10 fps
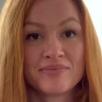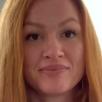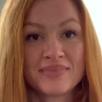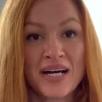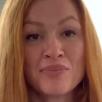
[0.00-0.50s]

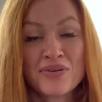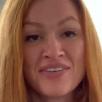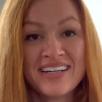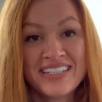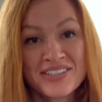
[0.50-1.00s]
to help
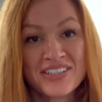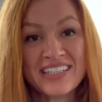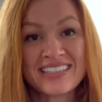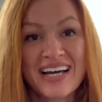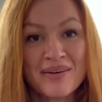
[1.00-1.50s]
prevent injury and
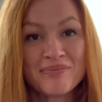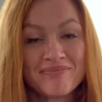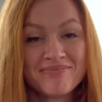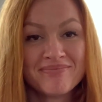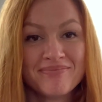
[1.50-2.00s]
to help
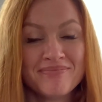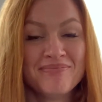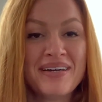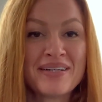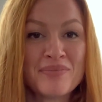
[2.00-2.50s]

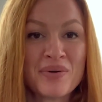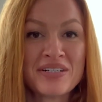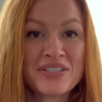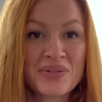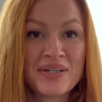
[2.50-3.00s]
make it more
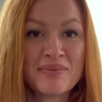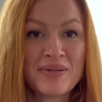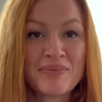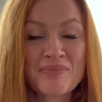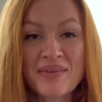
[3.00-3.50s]

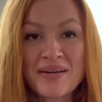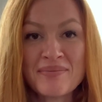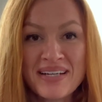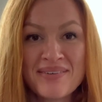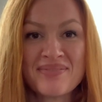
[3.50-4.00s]
enjoyable.
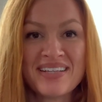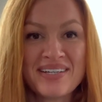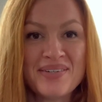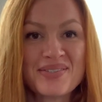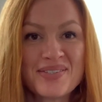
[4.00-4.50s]
But yeah, thank
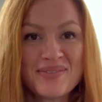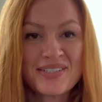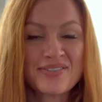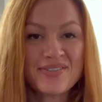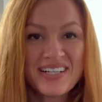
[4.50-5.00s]
you so much
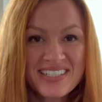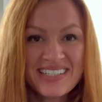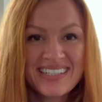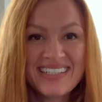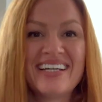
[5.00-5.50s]
for
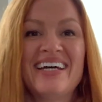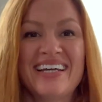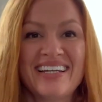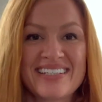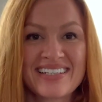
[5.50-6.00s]
watching, and
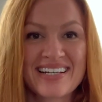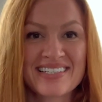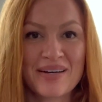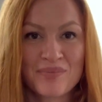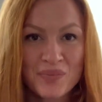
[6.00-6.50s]
until next time.